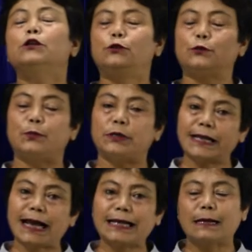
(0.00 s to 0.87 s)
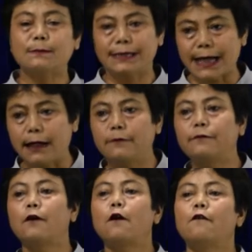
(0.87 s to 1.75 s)
to protect themselves
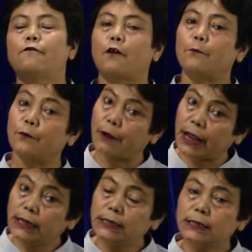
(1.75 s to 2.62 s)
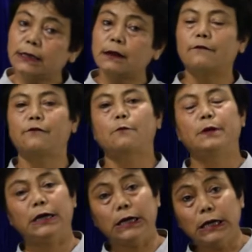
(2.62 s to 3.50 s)
from rain, from
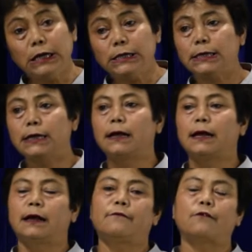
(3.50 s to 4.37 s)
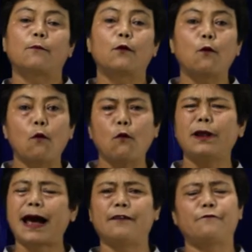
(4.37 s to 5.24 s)
heat, from
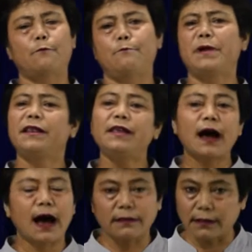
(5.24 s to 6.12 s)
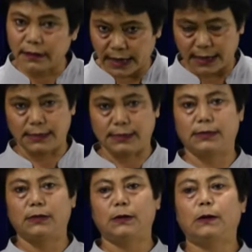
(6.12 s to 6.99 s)
cold, and from many other things.
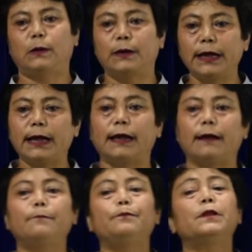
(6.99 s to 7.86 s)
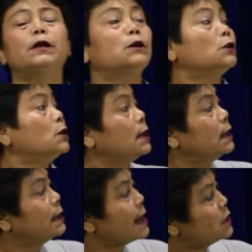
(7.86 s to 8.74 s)
Okay.
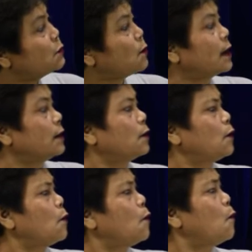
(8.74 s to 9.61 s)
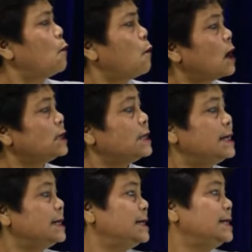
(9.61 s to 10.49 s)
Next one. What
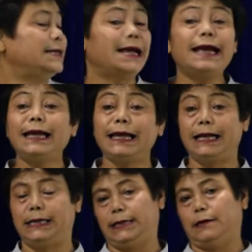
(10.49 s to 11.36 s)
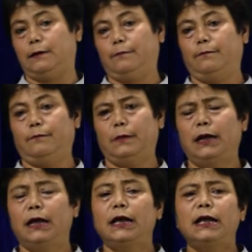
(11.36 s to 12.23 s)
did they eat?
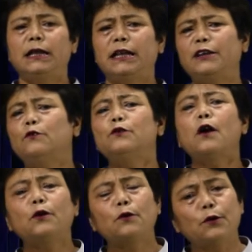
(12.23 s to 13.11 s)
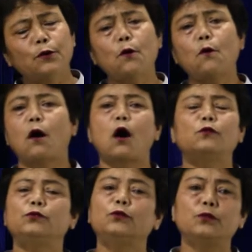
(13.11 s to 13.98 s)
They do not know how
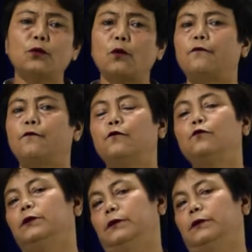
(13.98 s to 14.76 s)
to grow food